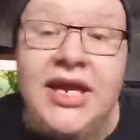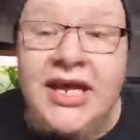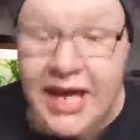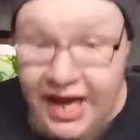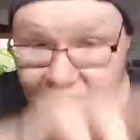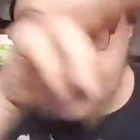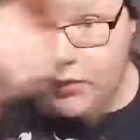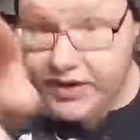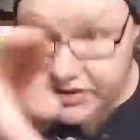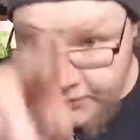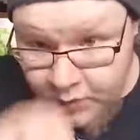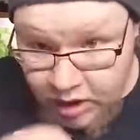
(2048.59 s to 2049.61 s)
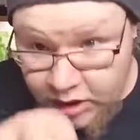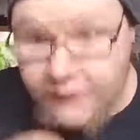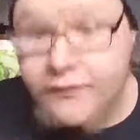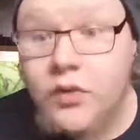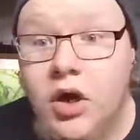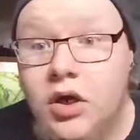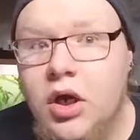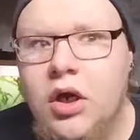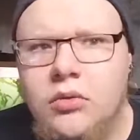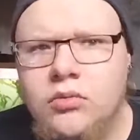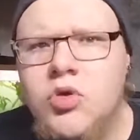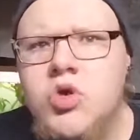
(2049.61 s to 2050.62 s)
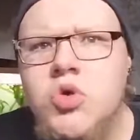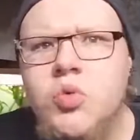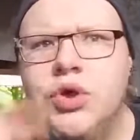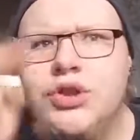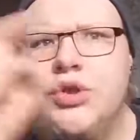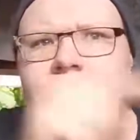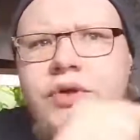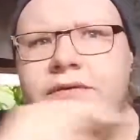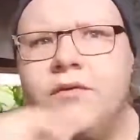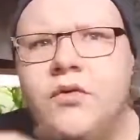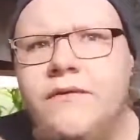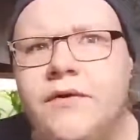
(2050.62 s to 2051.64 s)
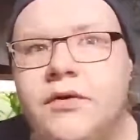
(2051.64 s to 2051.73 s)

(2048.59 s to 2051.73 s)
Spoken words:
and had a question mark on all 1, 2, 3, 4.